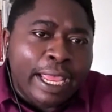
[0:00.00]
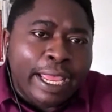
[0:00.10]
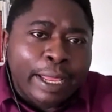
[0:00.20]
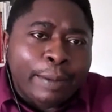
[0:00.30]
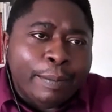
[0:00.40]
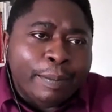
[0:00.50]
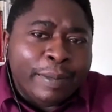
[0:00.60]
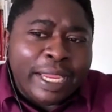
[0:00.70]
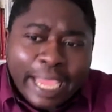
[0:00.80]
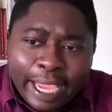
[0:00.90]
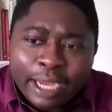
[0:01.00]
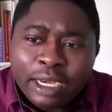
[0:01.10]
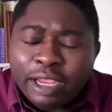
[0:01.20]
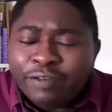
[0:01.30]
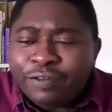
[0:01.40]

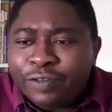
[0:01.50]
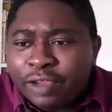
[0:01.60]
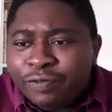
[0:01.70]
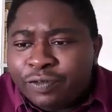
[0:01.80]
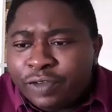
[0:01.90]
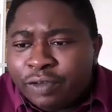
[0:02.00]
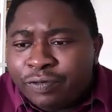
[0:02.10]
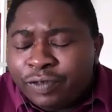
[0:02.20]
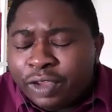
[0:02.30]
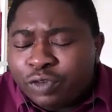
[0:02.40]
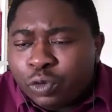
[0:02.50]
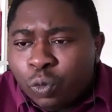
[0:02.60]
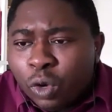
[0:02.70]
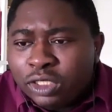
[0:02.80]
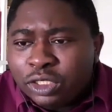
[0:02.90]
Again, if
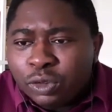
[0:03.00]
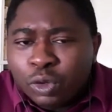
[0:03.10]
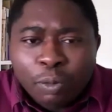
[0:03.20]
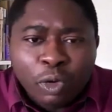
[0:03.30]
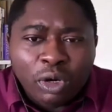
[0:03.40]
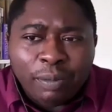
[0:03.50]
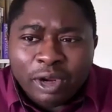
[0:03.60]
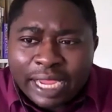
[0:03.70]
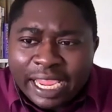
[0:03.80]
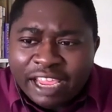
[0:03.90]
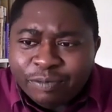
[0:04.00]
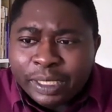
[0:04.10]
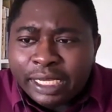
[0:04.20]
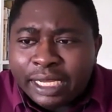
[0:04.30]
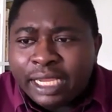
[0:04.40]
you want to know more about
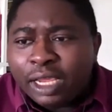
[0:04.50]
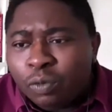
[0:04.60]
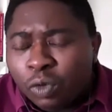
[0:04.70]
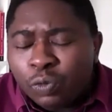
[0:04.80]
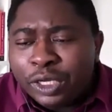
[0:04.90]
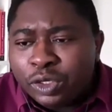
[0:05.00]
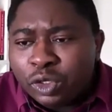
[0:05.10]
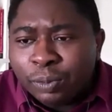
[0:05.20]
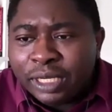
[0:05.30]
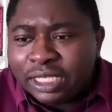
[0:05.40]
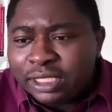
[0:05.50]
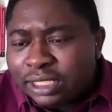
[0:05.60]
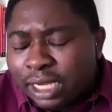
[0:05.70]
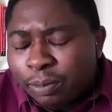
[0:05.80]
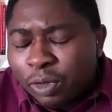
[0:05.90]
AFBE and what we do, please,